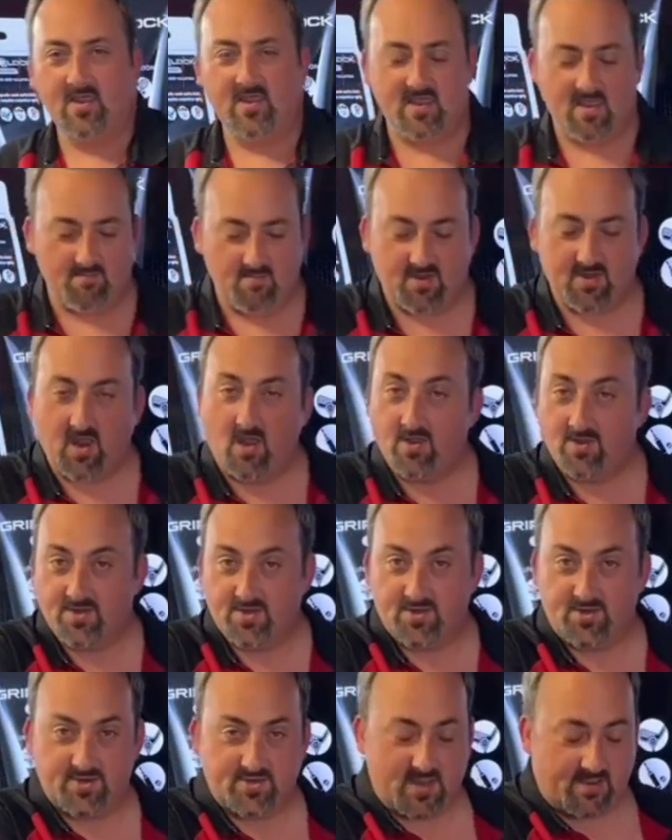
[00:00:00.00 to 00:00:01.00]
get my darts
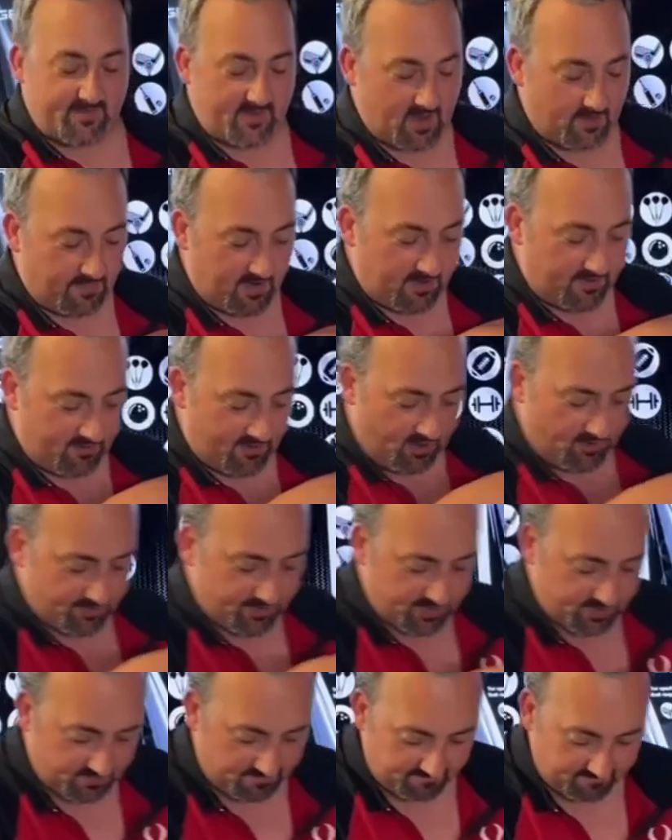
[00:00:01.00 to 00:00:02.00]
and just have a couple of throws.